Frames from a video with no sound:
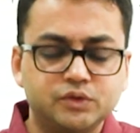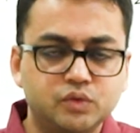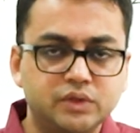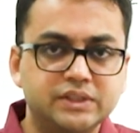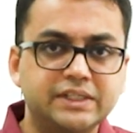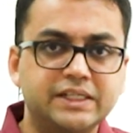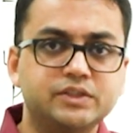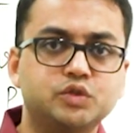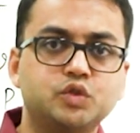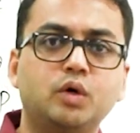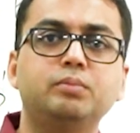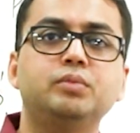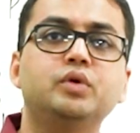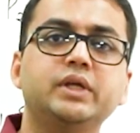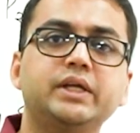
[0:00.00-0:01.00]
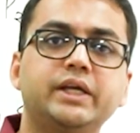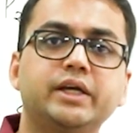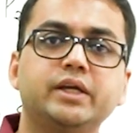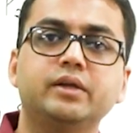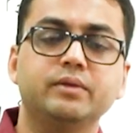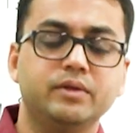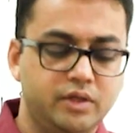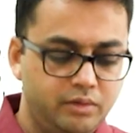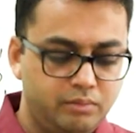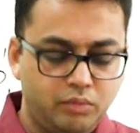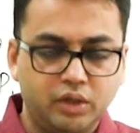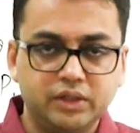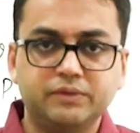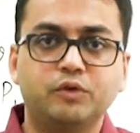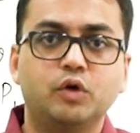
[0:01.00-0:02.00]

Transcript: soon as I stop blowing air, ball